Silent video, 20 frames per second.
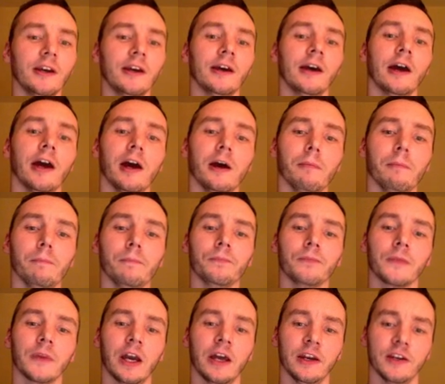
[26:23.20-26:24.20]
Um,
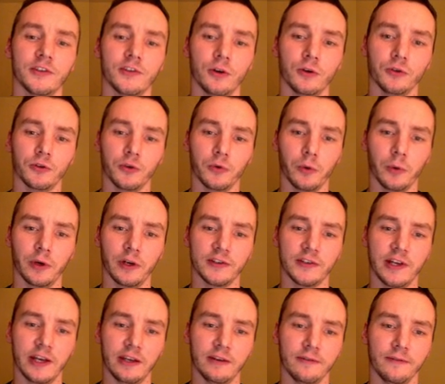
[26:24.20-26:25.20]
and it's those that we want to
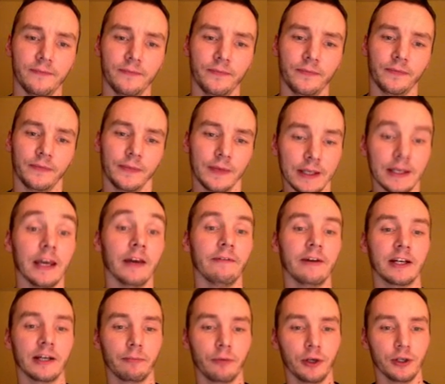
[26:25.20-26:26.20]
save. Yeah, in
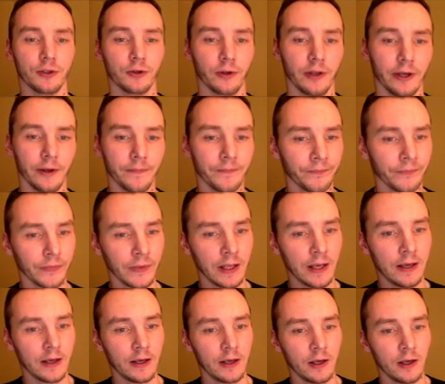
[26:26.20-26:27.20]
fact, I'm pretty sure they are.
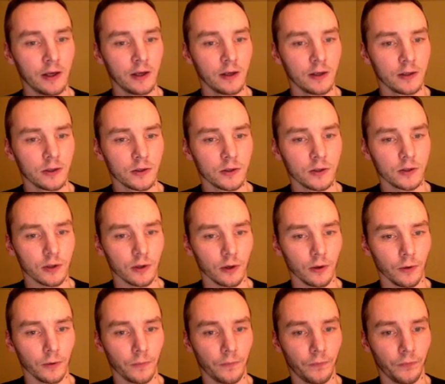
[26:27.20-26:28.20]

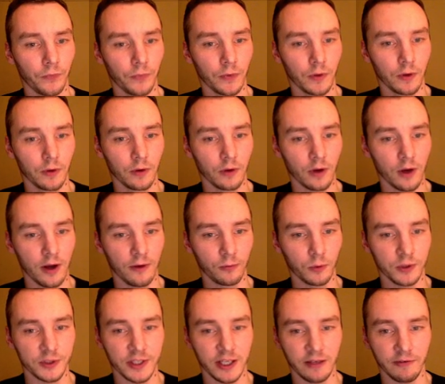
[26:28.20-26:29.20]
So, after we
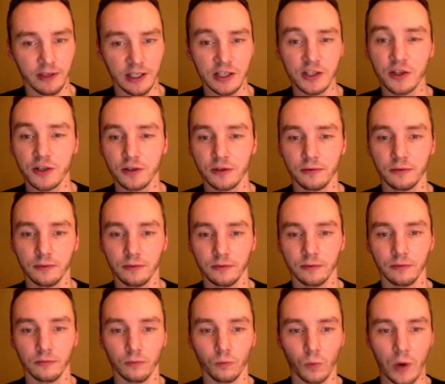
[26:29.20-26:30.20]
save each
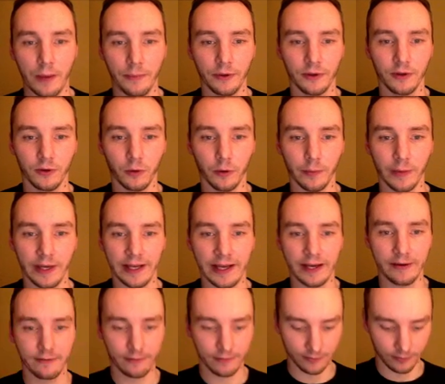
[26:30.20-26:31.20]
weapon that we might
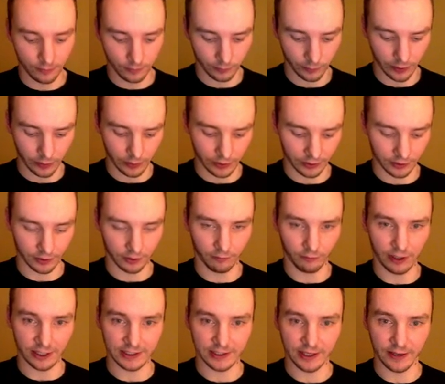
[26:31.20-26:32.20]
have, we want to
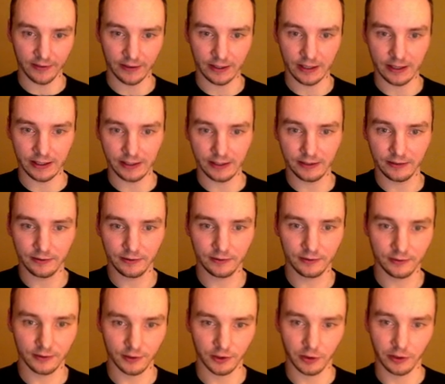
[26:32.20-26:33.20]
write another line
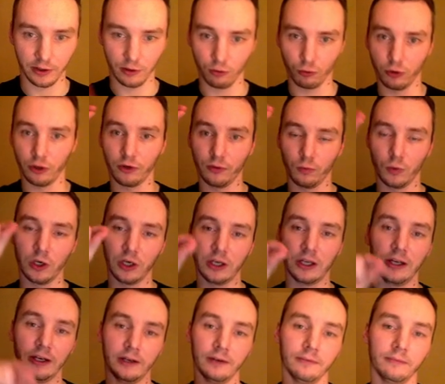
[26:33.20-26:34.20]
so that they're all on one
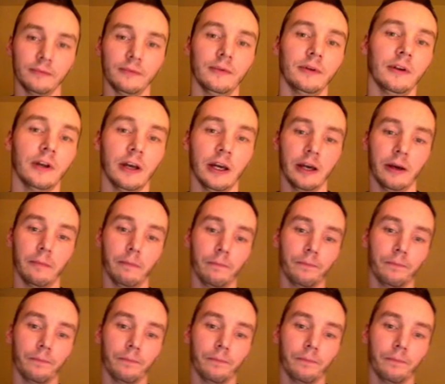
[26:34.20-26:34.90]
line, um,